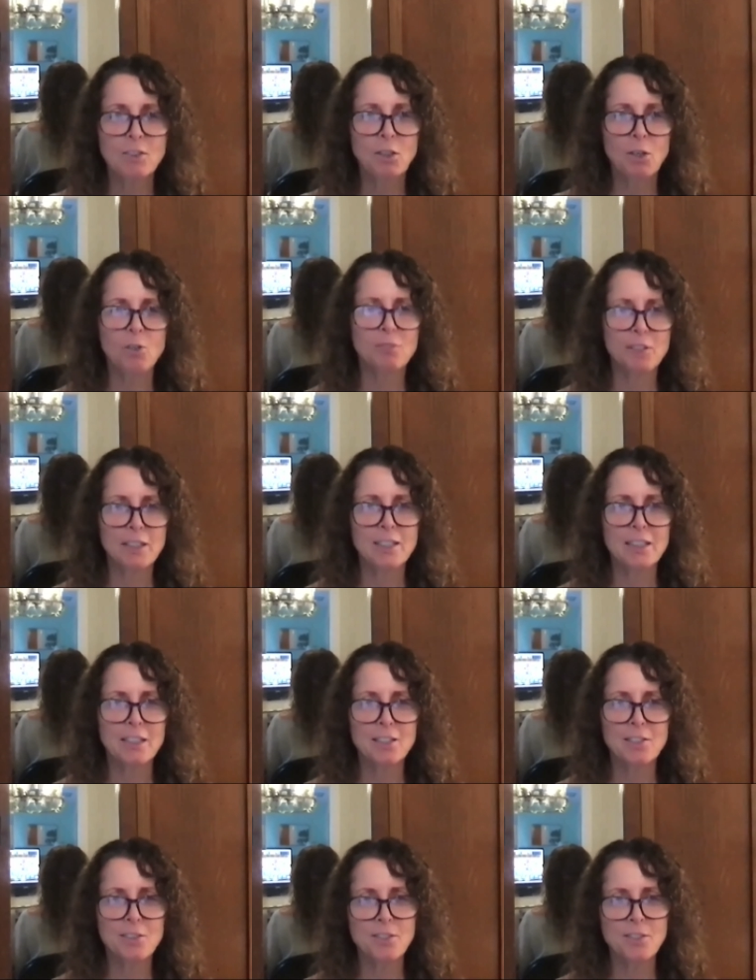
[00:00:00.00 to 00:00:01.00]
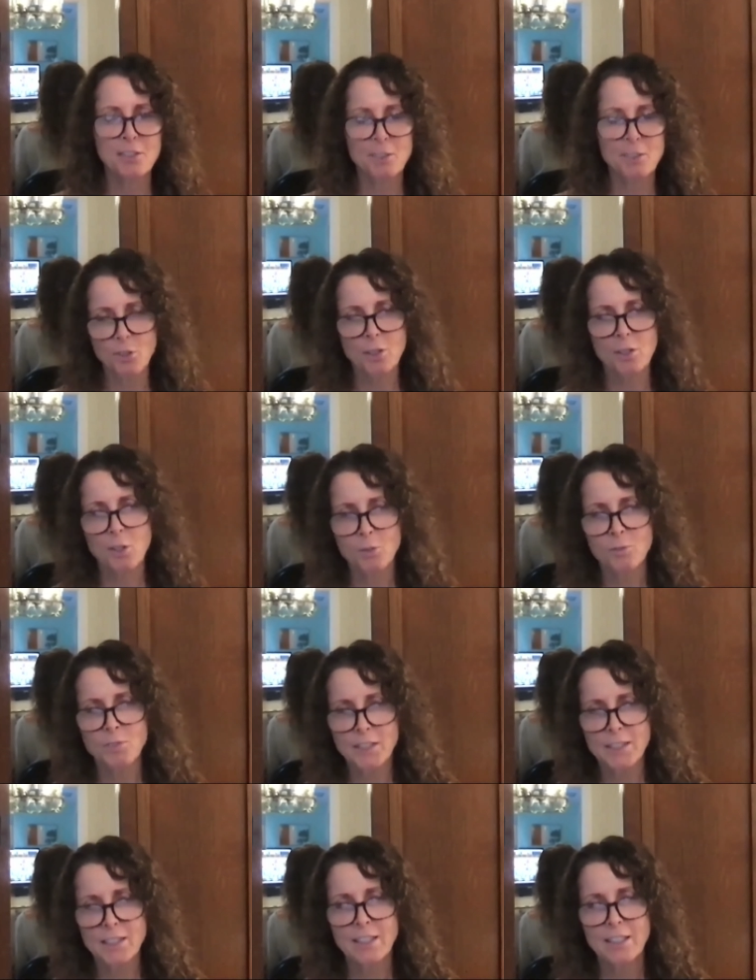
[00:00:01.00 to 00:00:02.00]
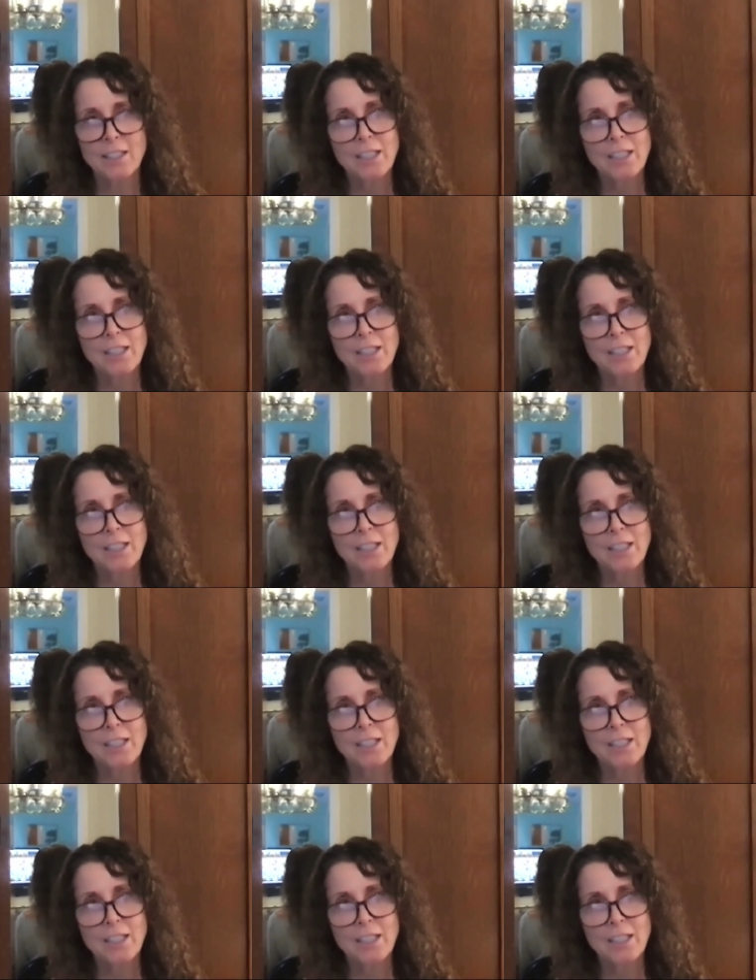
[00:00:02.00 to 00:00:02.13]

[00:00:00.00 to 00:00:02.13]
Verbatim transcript: COVID is, there's COVID,